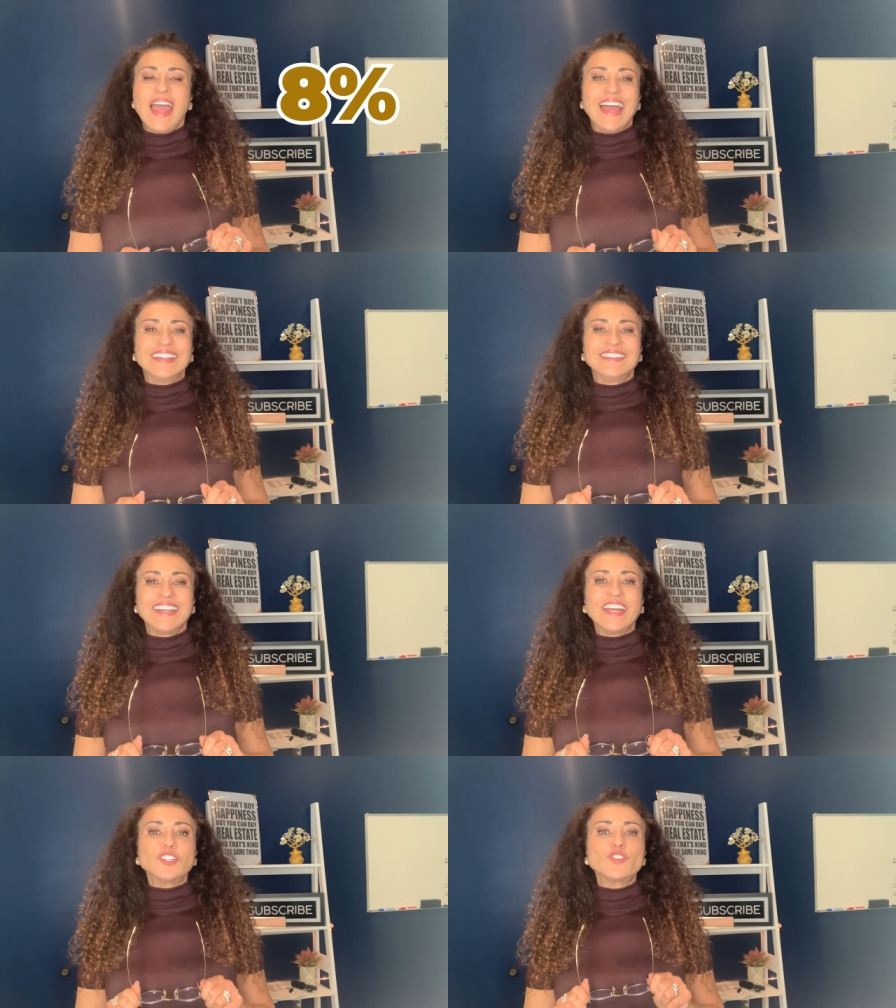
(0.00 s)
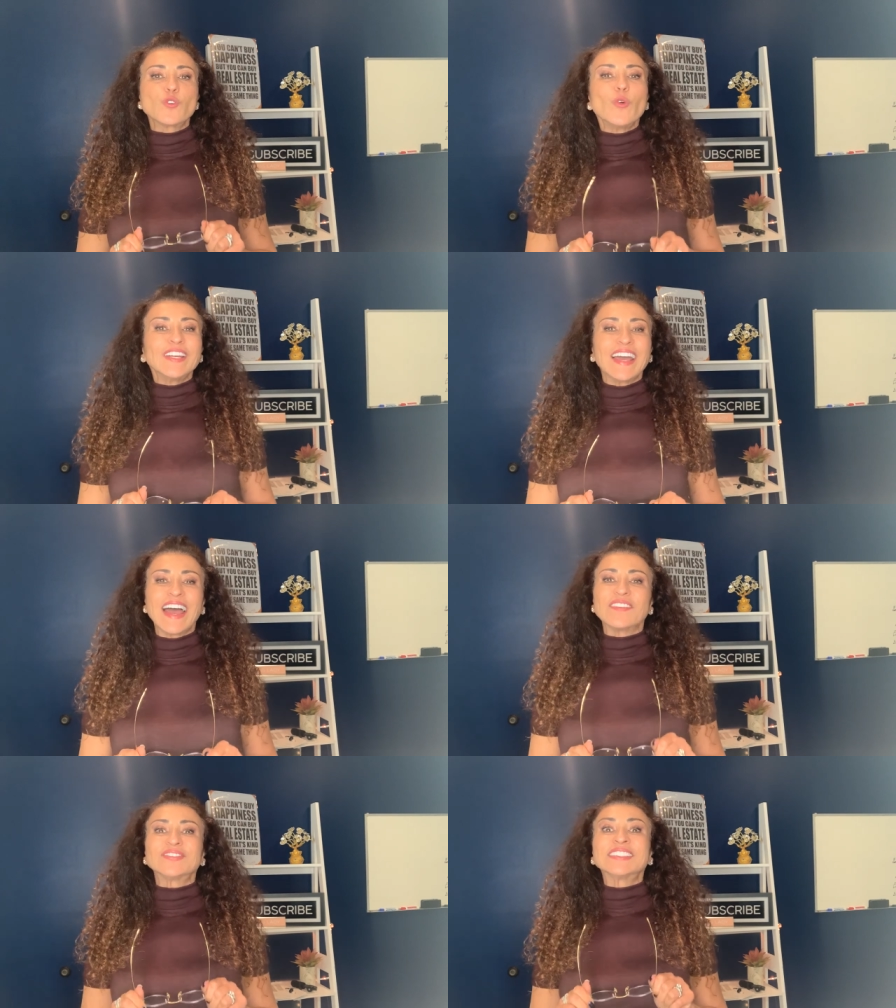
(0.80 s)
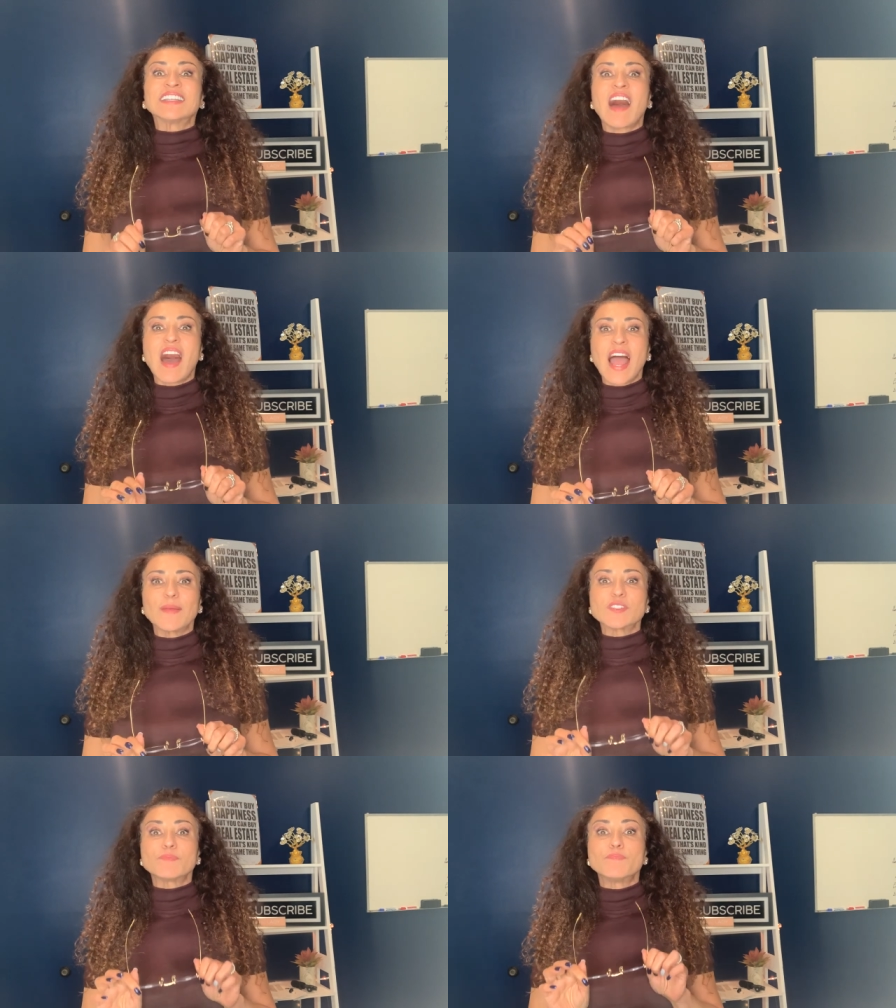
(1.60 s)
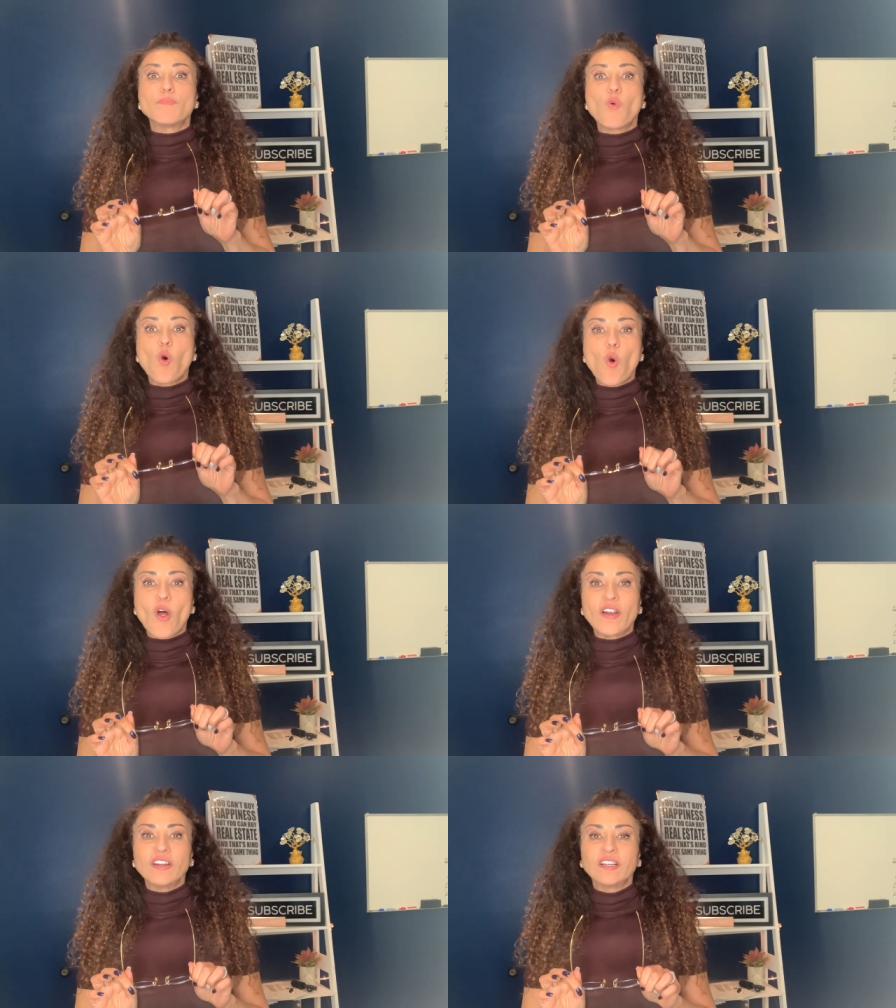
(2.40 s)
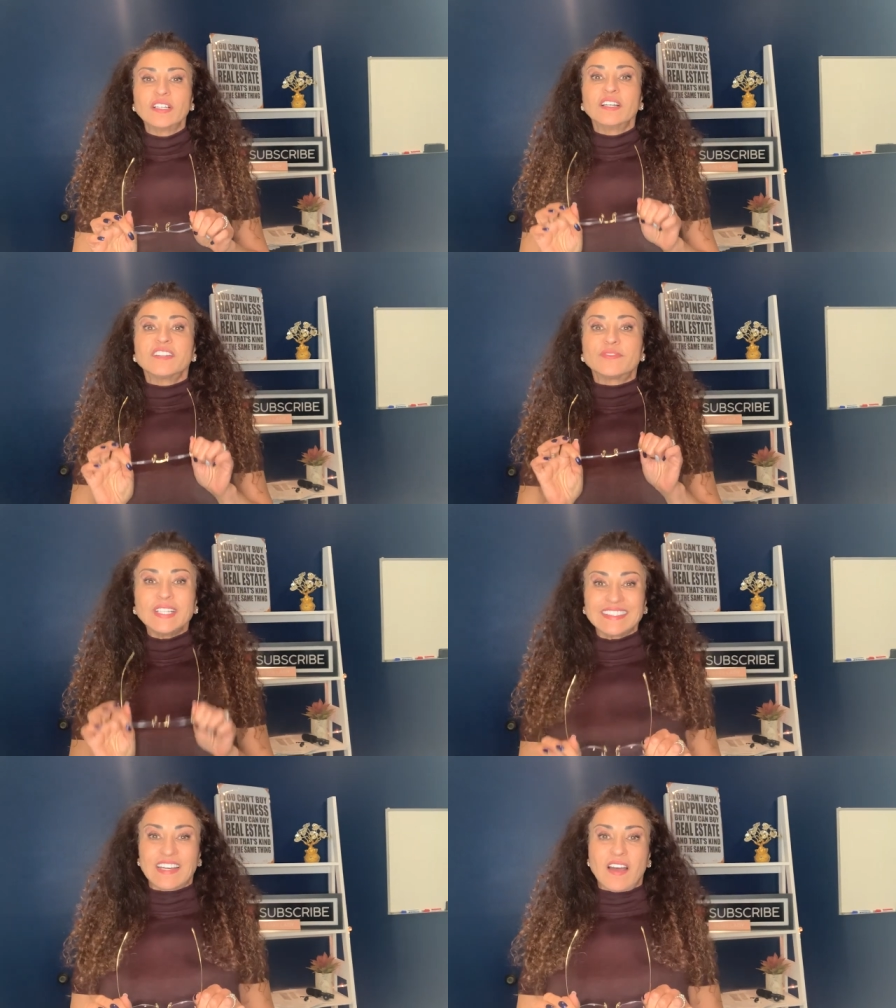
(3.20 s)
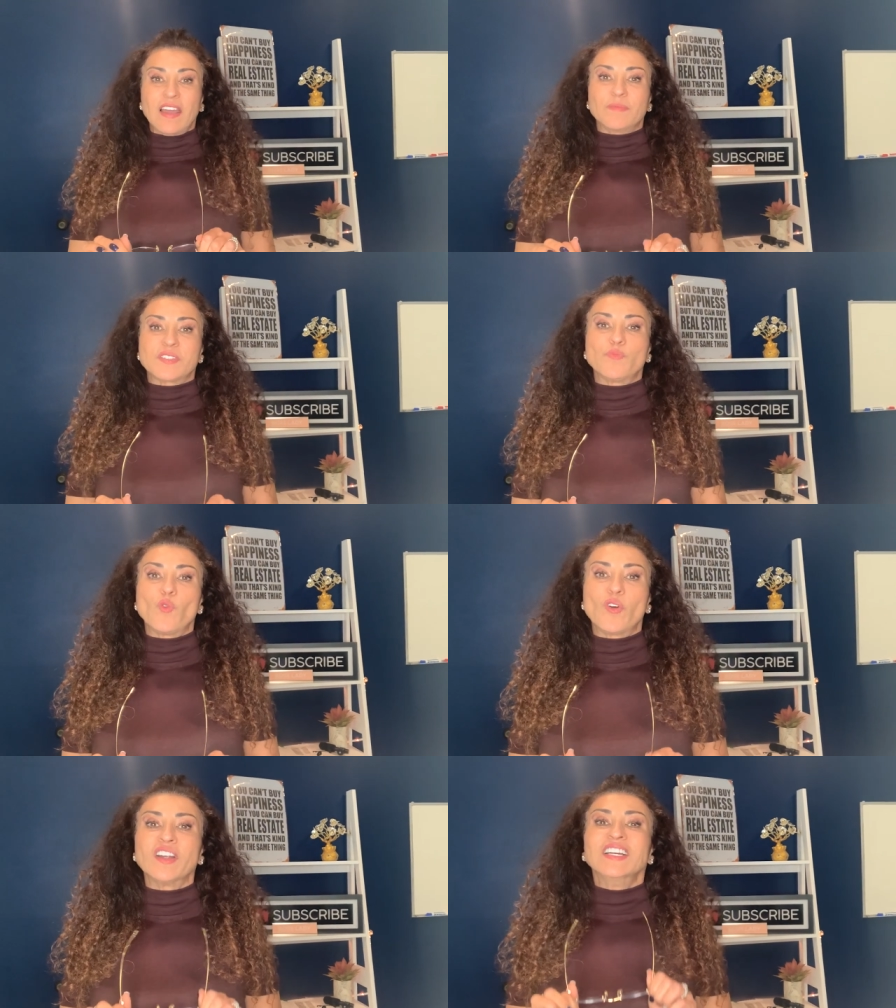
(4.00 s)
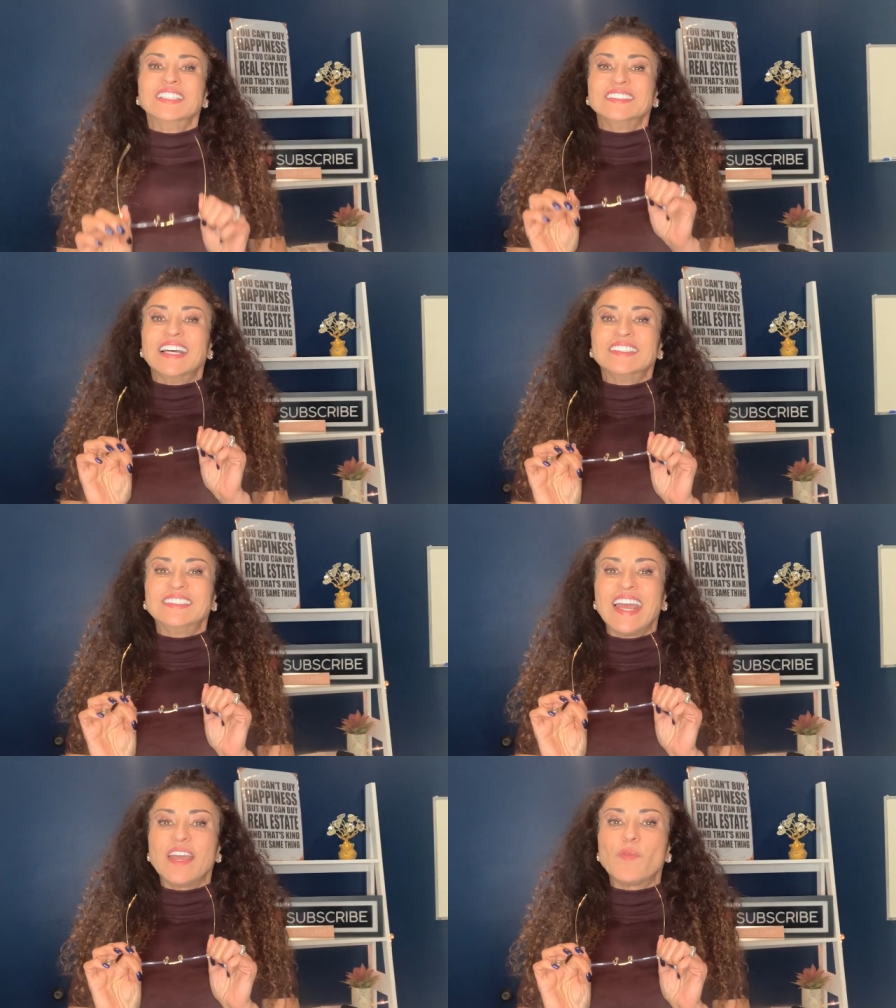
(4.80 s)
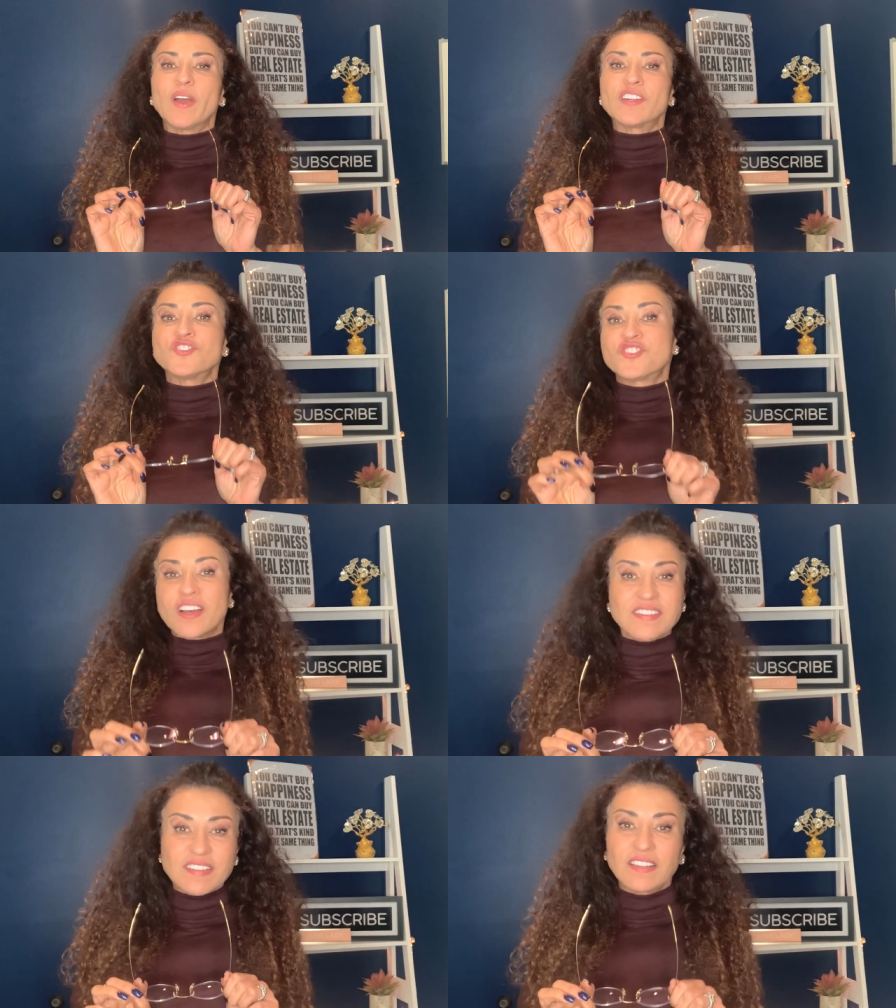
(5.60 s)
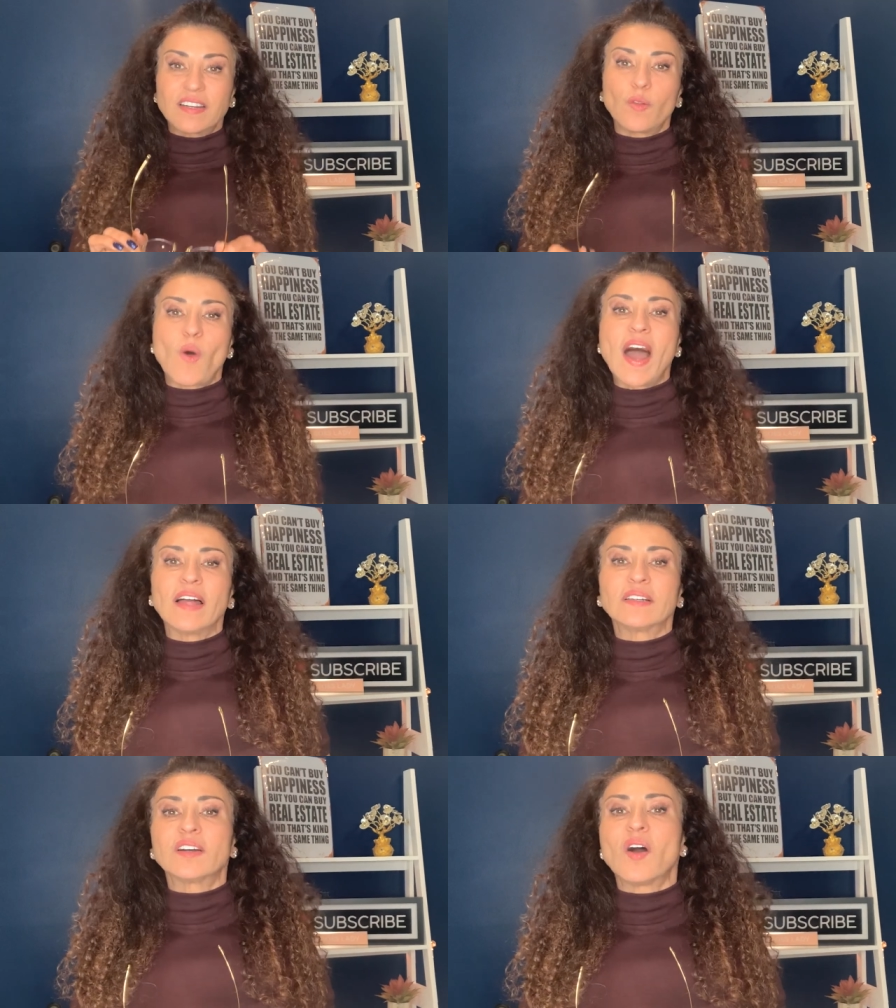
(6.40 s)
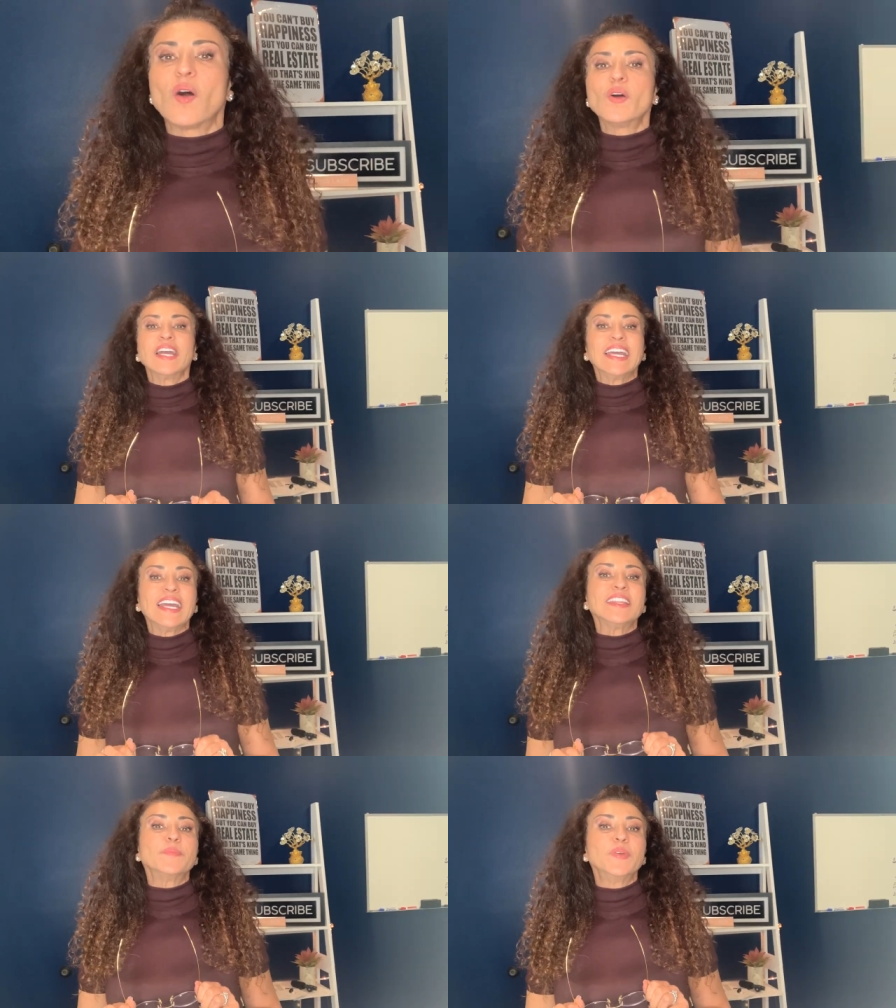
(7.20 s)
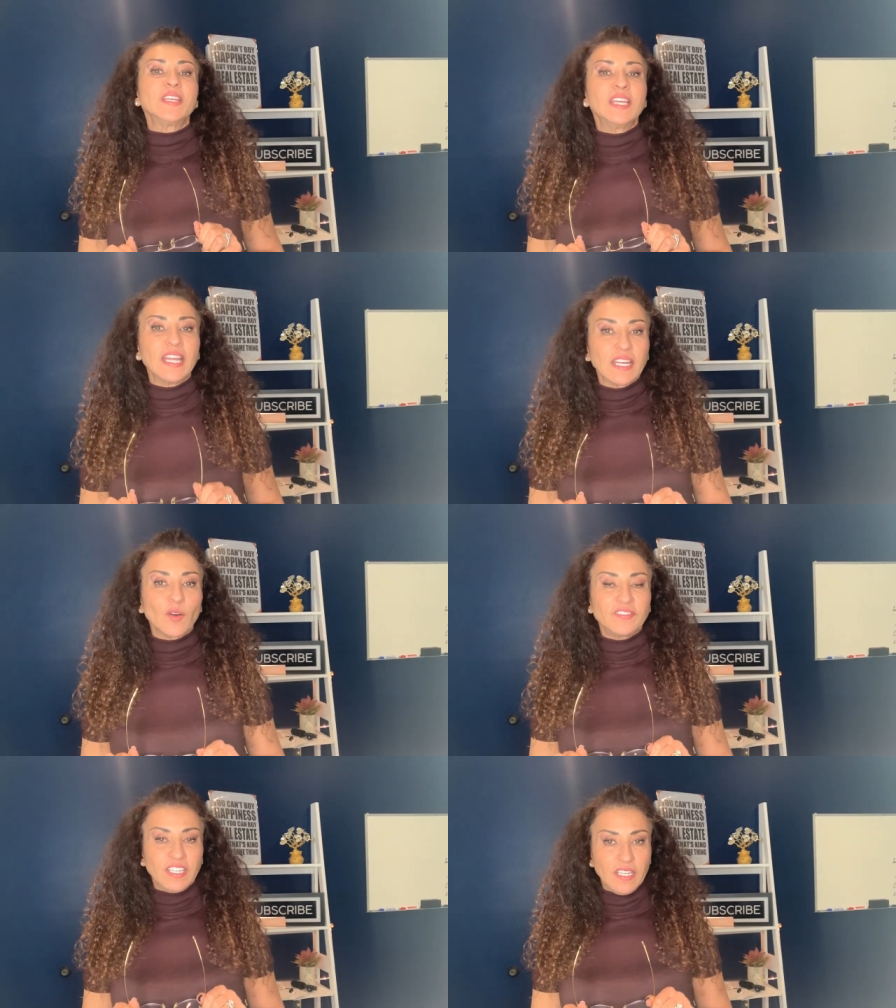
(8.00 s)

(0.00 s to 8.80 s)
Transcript: and they're two and a half times more three times more than they were just a little while ago in the beginning of the